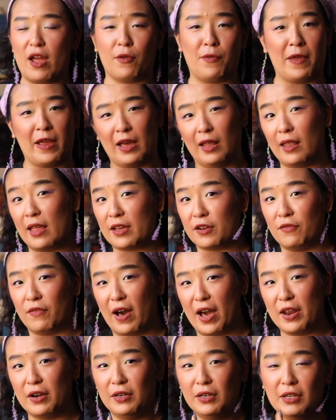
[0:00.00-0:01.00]
or they collect
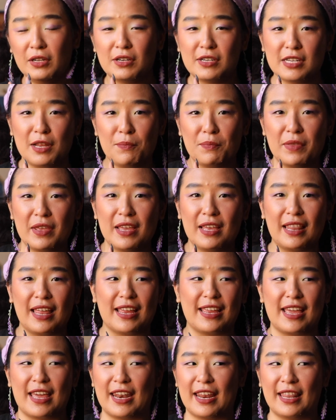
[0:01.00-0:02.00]
vinyl or something,
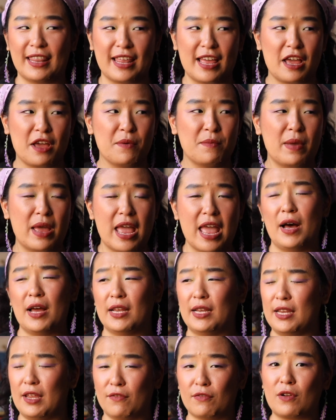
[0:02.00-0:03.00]
like, getting them
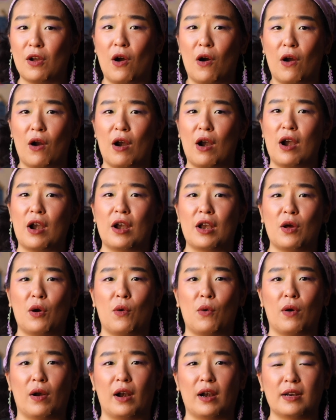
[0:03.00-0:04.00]
a gift card
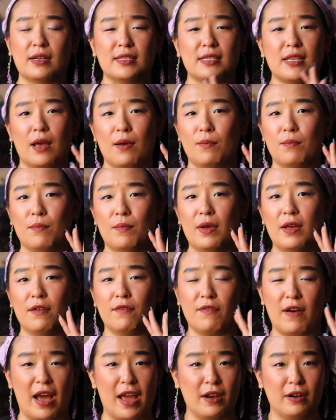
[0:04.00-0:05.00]
or some
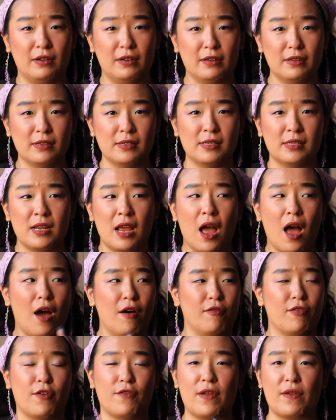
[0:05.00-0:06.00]
vinyls
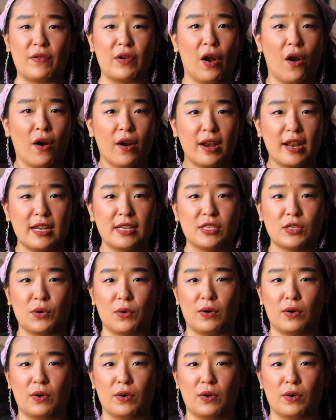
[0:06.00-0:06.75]
of their favorite artists,